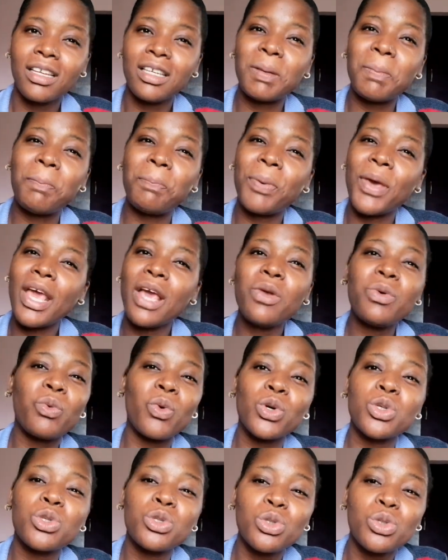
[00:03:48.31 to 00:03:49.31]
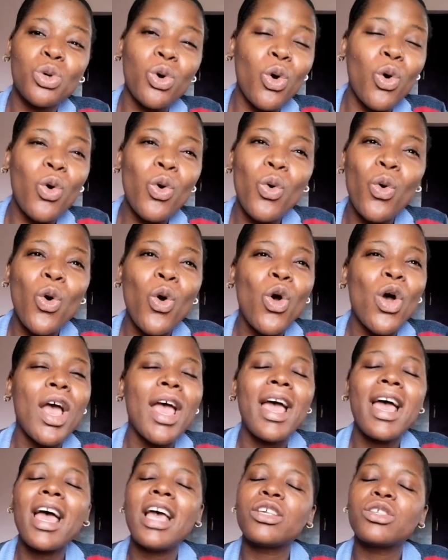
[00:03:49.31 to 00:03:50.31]
The pain was so
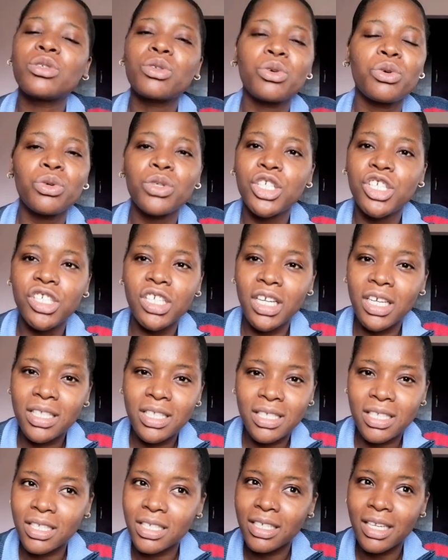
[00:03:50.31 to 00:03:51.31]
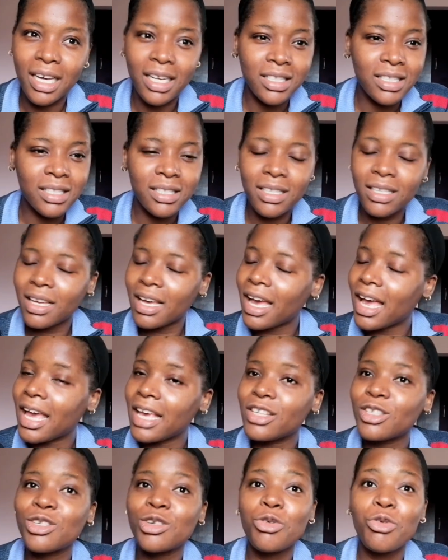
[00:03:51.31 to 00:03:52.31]
excruciating that
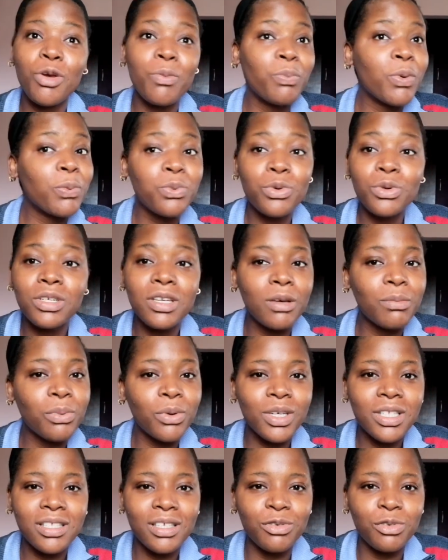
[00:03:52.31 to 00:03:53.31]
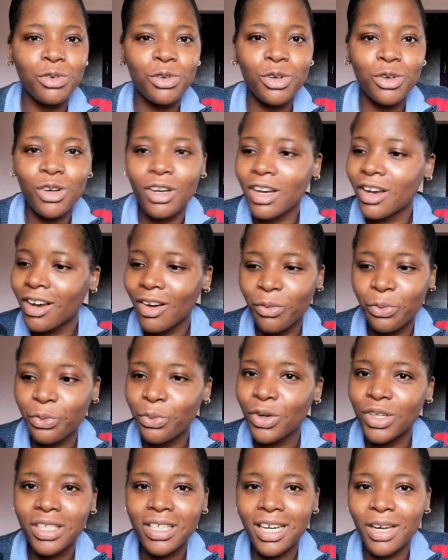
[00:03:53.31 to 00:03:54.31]
I screamed. People, neighbors even
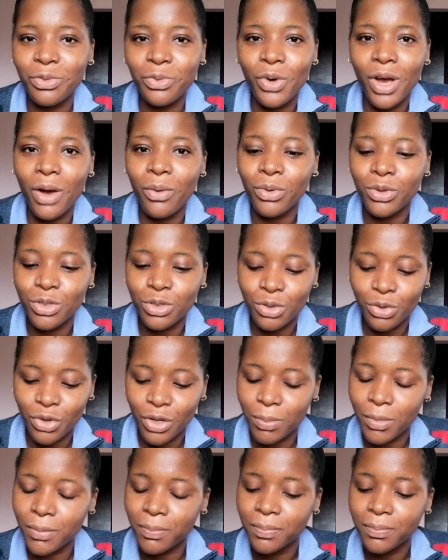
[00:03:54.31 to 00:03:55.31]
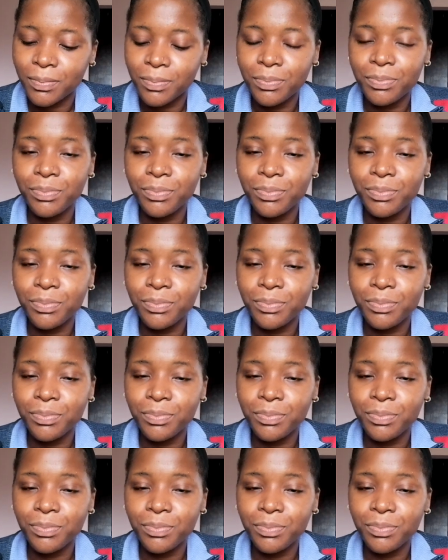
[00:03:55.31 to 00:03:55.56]
wondered why I was screaming.